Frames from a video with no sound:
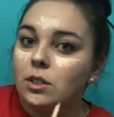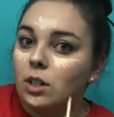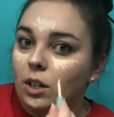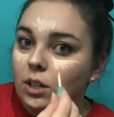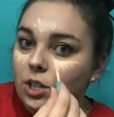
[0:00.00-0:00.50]

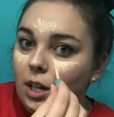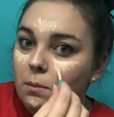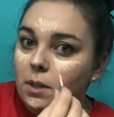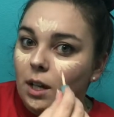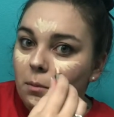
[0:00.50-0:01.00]
Tarte
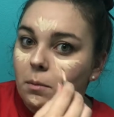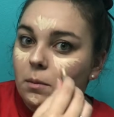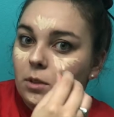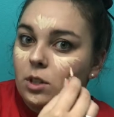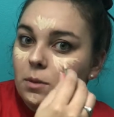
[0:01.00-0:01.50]
Shape Tape,
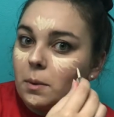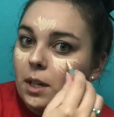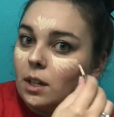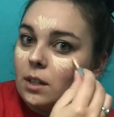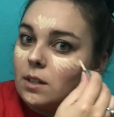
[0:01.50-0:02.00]
just
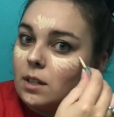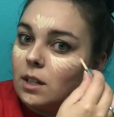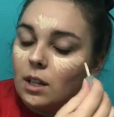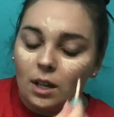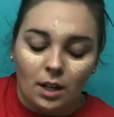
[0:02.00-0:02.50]
because
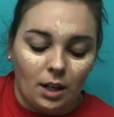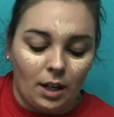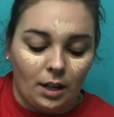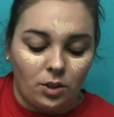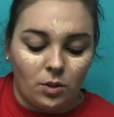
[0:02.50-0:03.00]

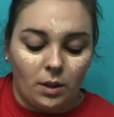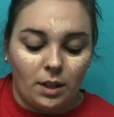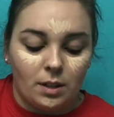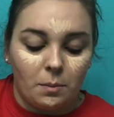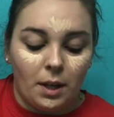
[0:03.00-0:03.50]
I enjoy
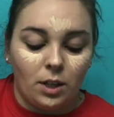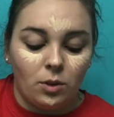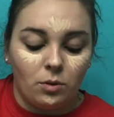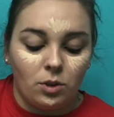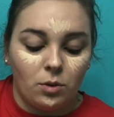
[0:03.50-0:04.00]
this. But
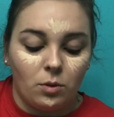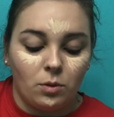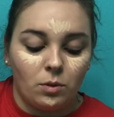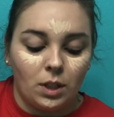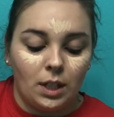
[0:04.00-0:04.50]
you
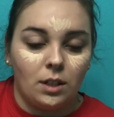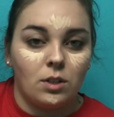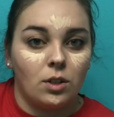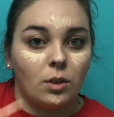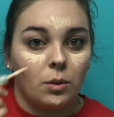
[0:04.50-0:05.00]
do need
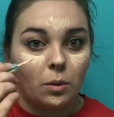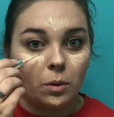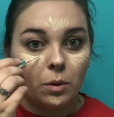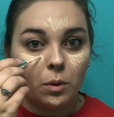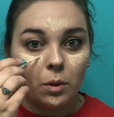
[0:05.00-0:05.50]
to